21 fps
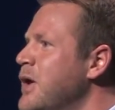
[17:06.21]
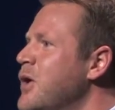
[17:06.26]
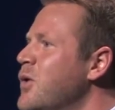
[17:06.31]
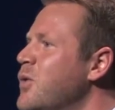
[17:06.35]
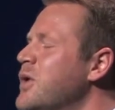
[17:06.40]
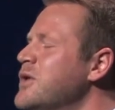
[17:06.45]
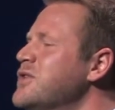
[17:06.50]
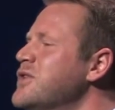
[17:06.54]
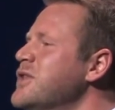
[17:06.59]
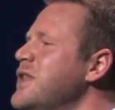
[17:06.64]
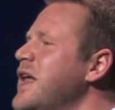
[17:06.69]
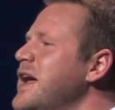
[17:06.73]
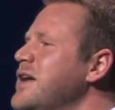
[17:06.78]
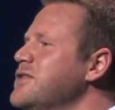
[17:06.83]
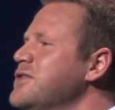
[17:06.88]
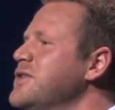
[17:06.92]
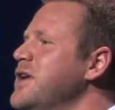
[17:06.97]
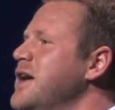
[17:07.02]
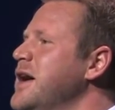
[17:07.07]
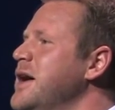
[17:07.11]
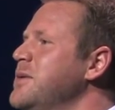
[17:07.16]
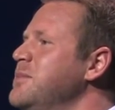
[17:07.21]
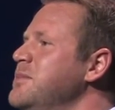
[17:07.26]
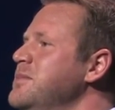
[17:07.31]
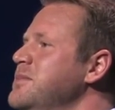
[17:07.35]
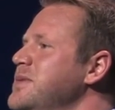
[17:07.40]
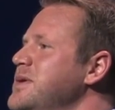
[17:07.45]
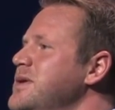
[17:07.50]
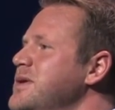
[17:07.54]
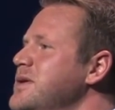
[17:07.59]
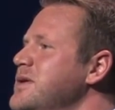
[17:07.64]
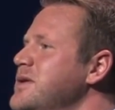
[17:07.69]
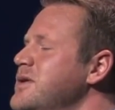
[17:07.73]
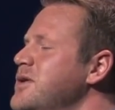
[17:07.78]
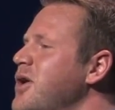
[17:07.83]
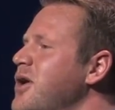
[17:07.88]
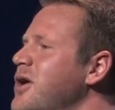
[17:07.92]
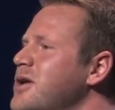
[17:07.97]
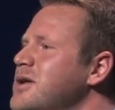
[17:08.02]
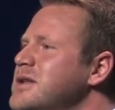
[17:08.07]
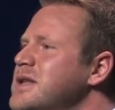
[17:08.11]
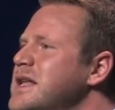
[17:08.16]
When's the last time
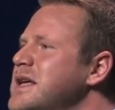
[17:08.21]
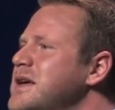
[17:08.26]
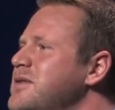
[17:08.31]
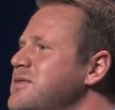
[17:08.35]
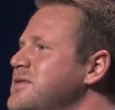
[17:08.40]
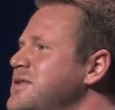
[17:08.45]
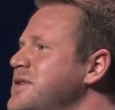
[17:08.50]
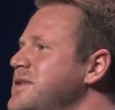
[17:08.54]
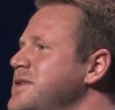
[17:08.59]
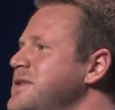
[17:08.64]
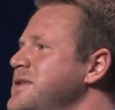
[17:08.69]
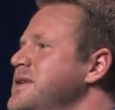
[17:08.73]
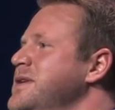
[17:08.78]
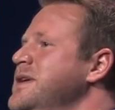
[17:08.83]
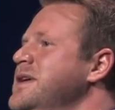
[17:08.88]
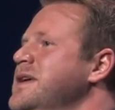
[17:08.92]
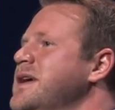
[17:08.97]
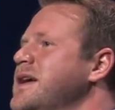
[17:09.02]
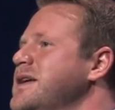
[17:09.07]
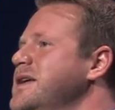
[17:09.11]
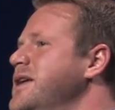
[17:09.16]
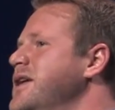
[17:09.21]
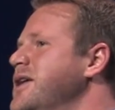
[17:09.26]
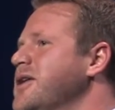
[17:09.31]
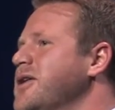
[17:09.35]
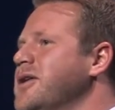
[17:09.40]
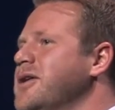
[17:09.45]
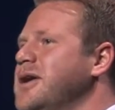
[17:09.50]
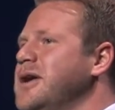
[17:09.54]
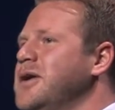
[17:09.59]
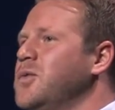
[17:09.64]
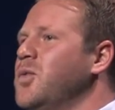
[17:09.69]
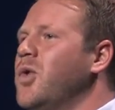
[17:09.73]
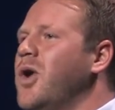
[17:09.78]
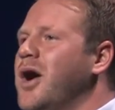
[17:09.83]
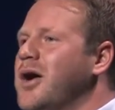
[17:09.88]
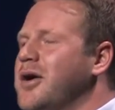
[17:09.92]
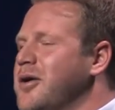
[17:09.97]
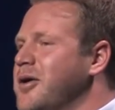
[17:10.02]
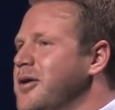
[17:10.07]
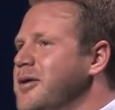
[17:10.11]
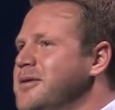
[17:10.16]
y'all lived a year in
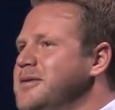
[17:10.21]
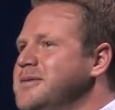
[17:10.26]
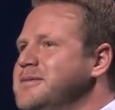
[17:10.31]
water?